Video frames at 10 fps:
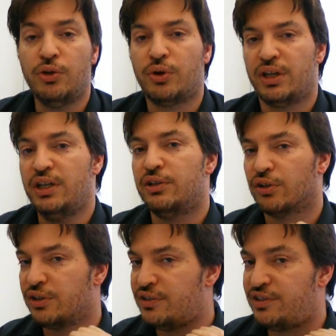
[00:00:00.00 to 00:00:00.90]
You can
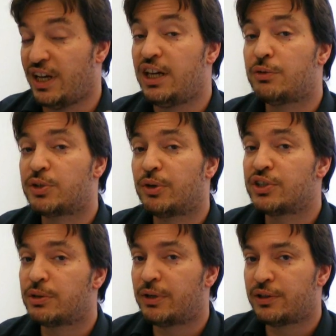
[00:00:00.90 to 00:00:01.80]
either take
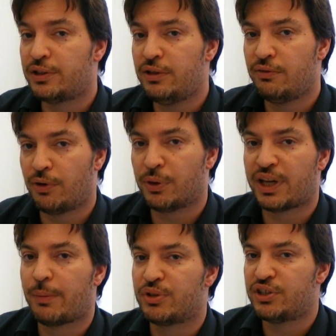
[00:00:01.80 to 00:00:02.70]
responsibility for
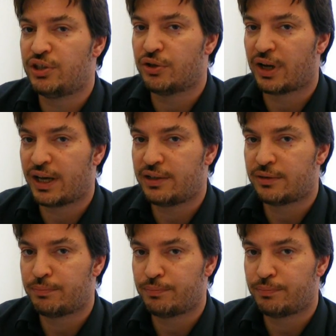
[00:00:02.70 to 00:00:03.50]
what happens in your head,